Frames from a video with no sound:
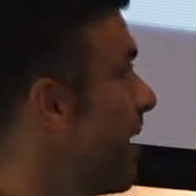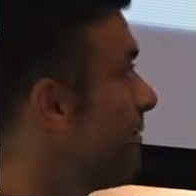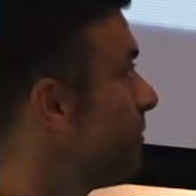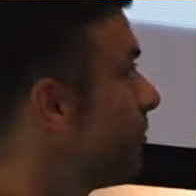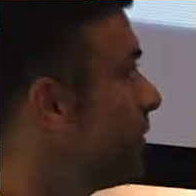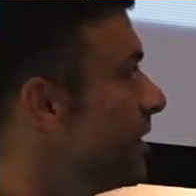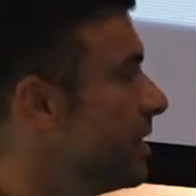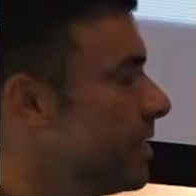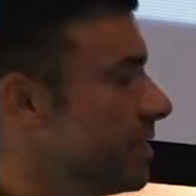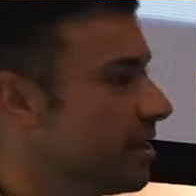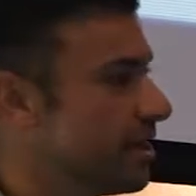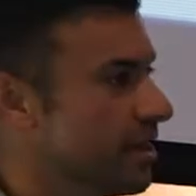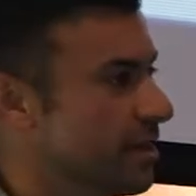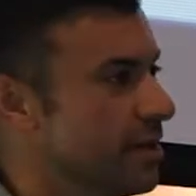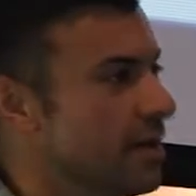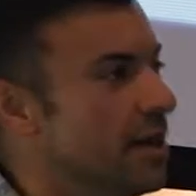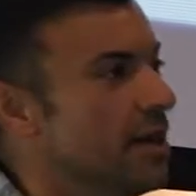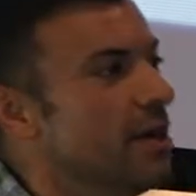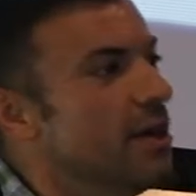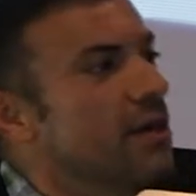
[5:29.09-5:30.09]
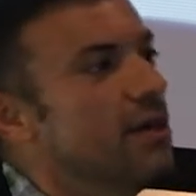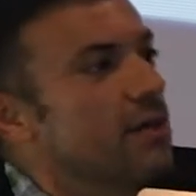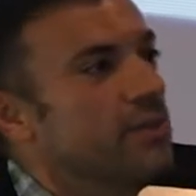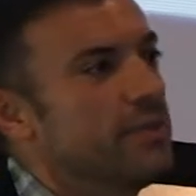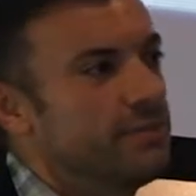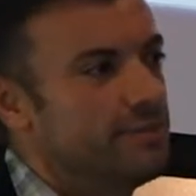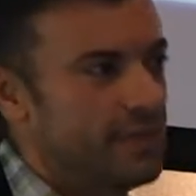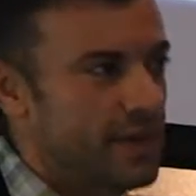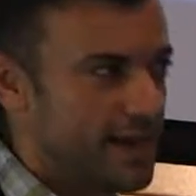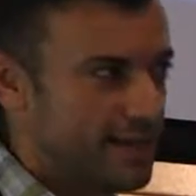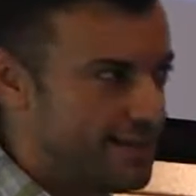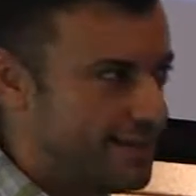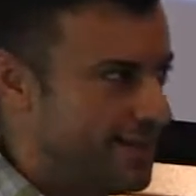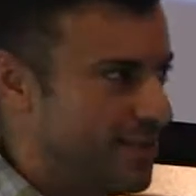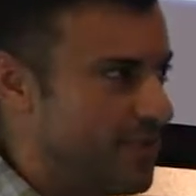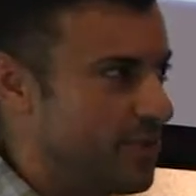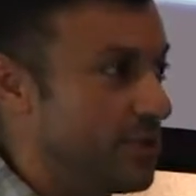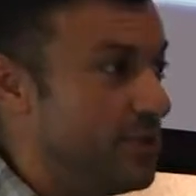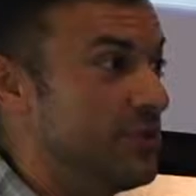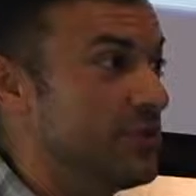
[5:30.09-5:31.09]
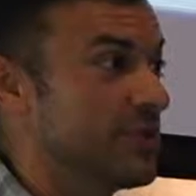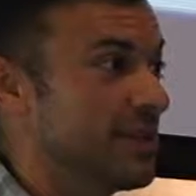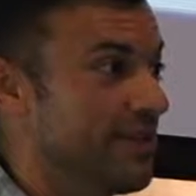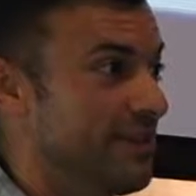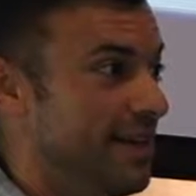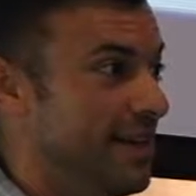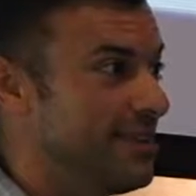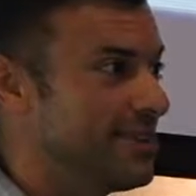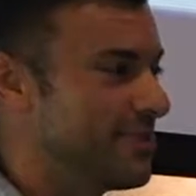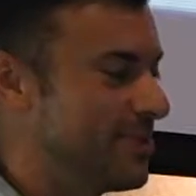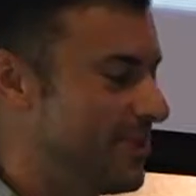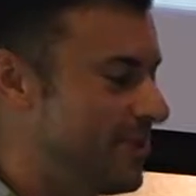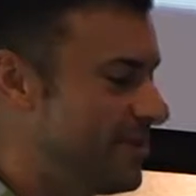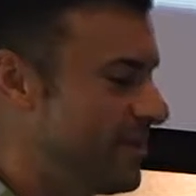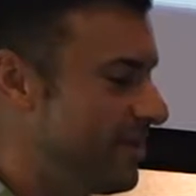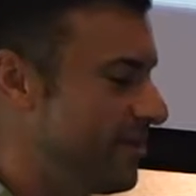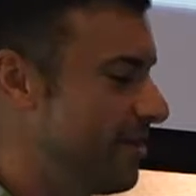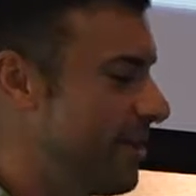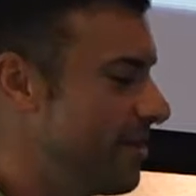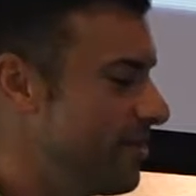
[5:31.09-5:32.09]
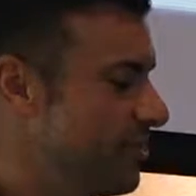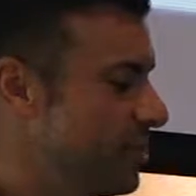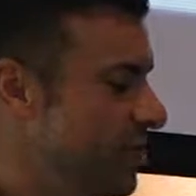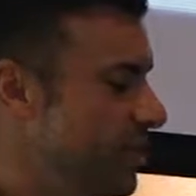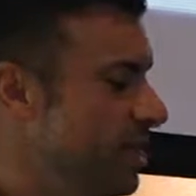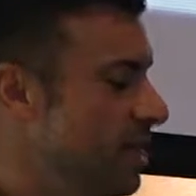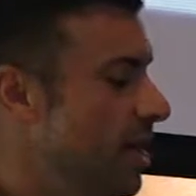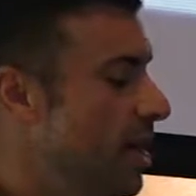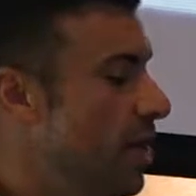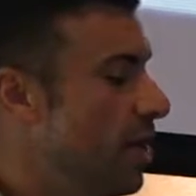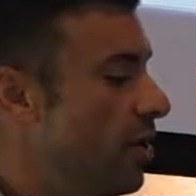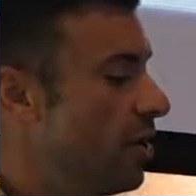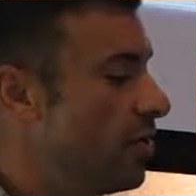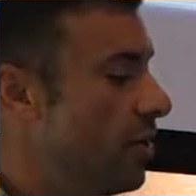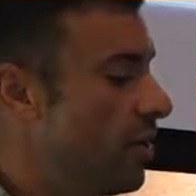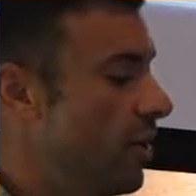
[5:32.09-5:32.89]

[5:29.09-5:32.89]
Every year, as we're using our lights, we're using our energy,